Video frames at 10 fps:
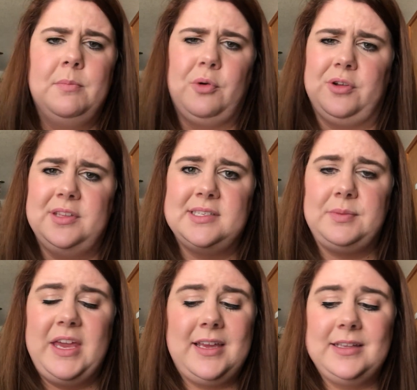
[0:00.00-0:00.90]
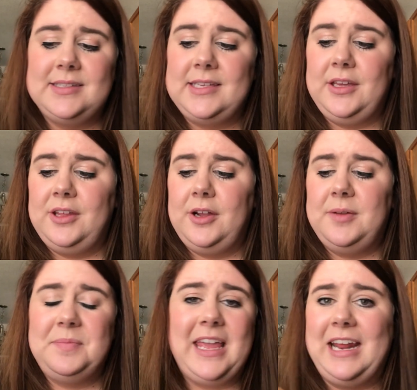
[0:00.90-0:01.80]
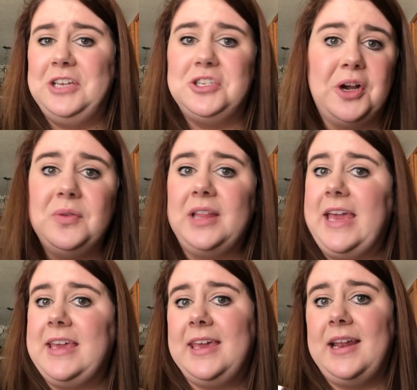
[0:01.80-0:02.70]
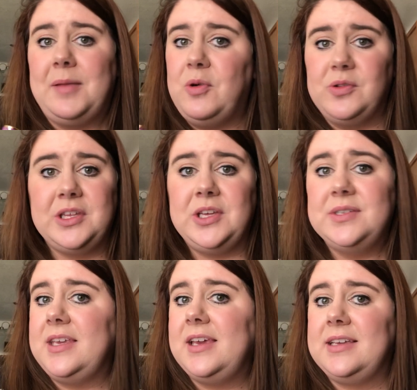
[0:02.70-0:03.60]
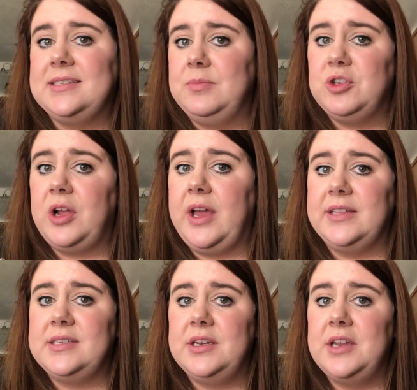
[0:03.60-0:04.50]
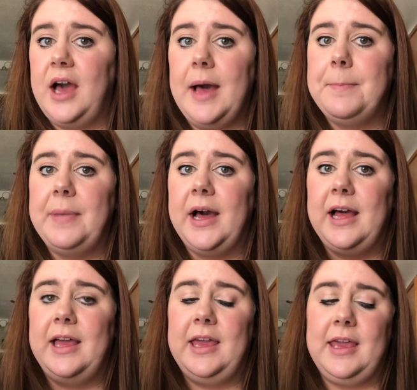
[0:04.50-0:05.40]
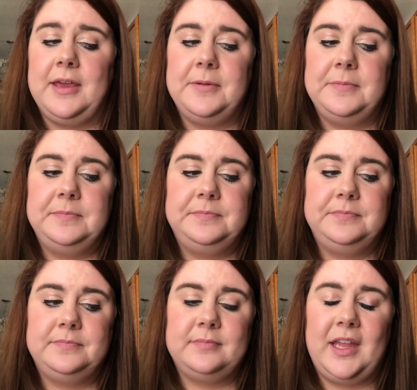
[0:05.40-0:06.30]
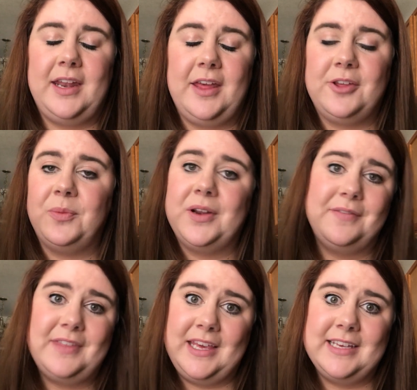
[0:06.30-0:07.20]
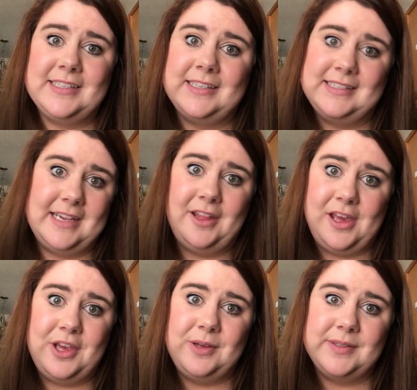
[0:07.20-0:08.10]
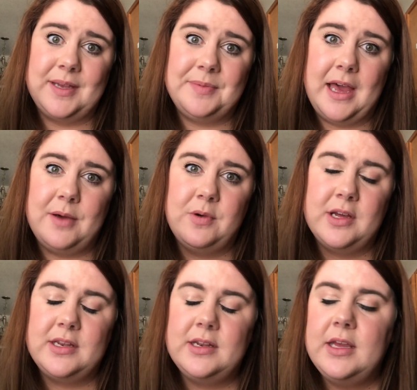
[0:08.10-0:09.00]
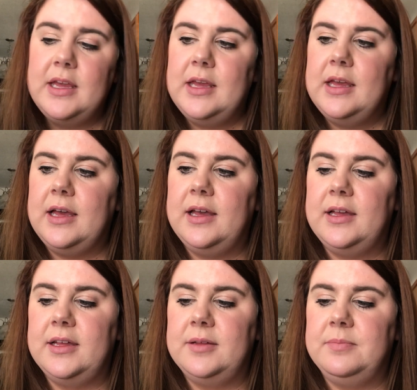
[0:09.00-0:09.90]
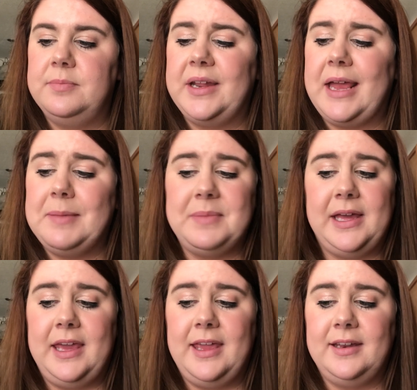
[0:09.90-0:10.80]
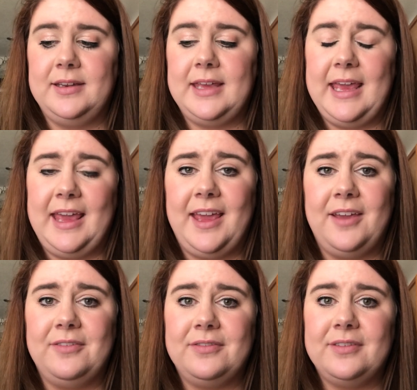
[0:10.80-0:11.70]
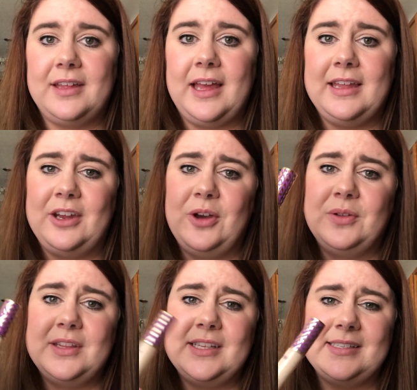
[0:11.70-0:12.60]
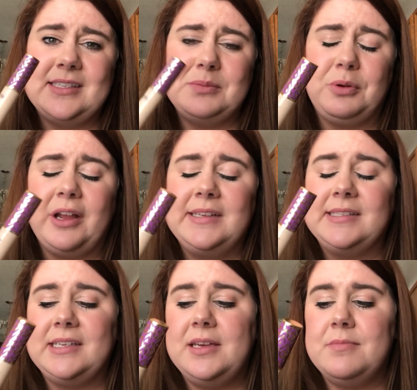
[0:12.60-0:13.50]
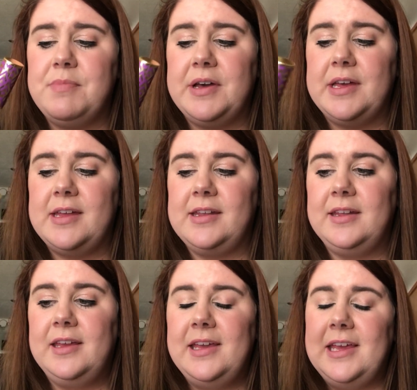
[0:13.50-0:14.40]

Born This Way concealer, and I don't like it. I'm only using it because I'm trying to not buy another one of these until I use up that one. But I might cave. I know that this is pricey, but